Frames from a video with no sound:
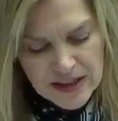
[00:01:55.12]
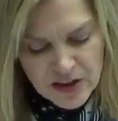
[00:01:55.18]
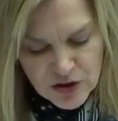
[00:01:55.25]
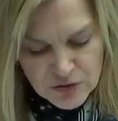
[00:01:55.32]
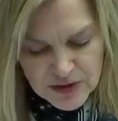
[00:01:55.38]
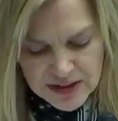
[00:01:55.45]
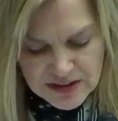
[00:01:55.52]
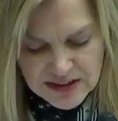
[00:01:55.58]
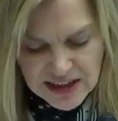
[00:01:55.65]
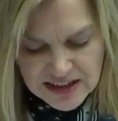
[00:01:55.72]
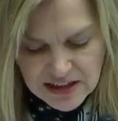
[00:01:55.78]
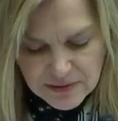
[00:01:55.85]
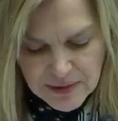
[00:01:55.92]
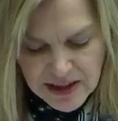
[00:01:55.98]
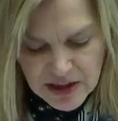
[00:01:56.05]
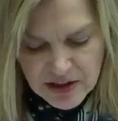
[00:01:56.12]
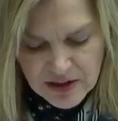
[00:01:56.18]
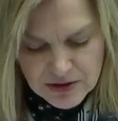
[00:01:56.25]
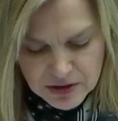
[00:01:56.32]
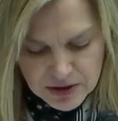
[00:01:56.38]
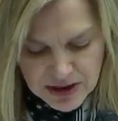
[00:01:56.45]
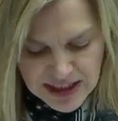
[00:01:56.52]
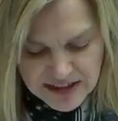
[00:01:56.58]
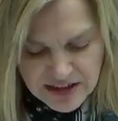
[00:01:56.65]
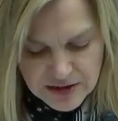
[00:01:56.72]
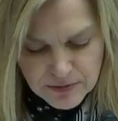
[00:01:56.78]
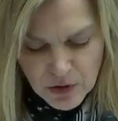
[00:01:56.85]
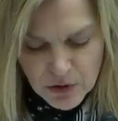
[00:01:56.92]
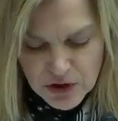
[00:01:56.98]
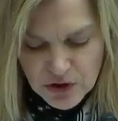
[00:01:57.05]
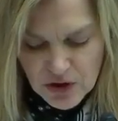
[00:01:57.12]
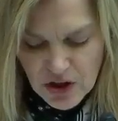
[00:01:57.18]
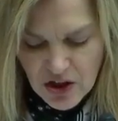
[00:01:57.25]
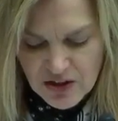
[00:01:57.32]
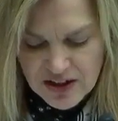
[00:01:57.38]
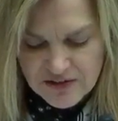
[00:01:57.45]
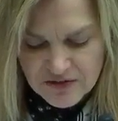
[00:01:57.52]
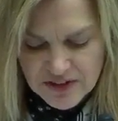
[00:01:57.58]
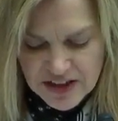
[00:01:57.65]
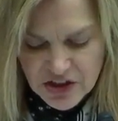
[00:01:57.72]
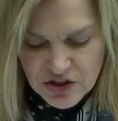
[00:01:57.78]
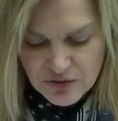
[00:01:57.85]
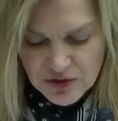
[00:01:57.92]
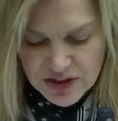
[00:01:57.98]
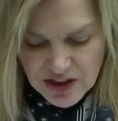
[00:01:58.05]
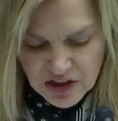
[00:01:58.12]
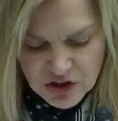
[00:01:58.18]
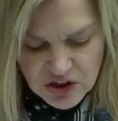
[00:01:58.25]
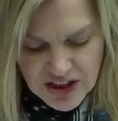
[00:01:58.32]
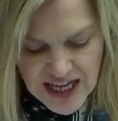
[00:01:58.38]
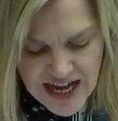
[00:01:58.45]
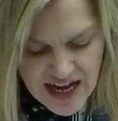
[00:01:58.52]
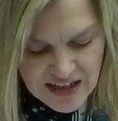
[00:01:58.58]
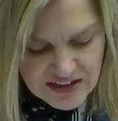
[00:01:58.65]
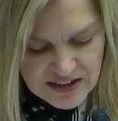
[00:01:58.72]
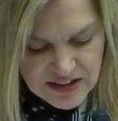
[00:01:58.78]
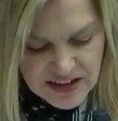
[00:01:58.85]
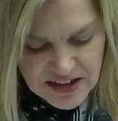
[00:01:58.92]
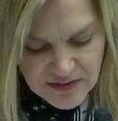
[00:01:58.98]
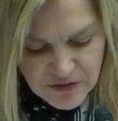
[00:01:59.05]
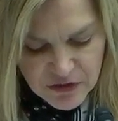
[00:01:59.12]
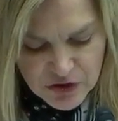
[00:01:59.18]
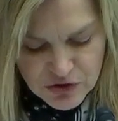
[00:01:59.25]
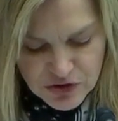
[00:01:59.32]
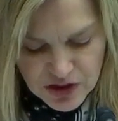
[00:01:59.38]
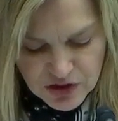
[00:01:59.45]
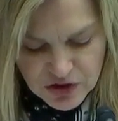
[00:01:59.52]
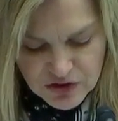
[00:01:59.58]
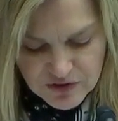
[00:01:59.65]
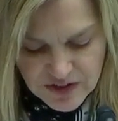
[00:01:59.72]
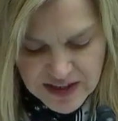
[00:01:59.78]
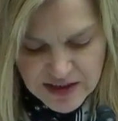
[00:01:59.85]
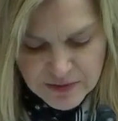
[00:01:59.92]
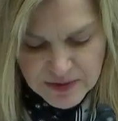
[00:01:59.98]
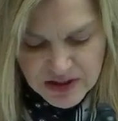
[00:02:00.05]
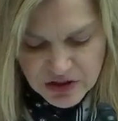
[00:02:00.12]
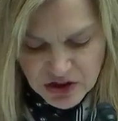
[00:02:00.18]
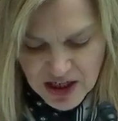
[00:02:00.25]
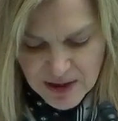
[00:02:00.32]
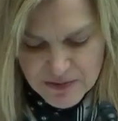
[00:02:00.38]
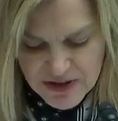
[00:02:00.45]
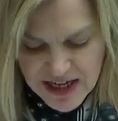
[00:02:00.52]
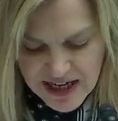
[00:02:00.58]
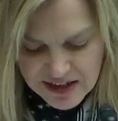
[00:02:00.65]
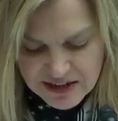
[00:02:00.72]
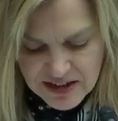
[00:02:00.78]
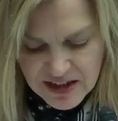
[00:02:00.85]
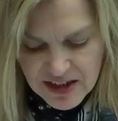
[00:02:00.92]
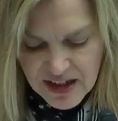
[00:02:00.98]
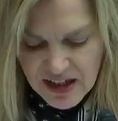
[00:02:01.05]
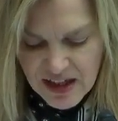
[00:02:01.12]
in your written testimony, you called the Inflation Reduction Act and the Infrastructure Investment and Jobs Act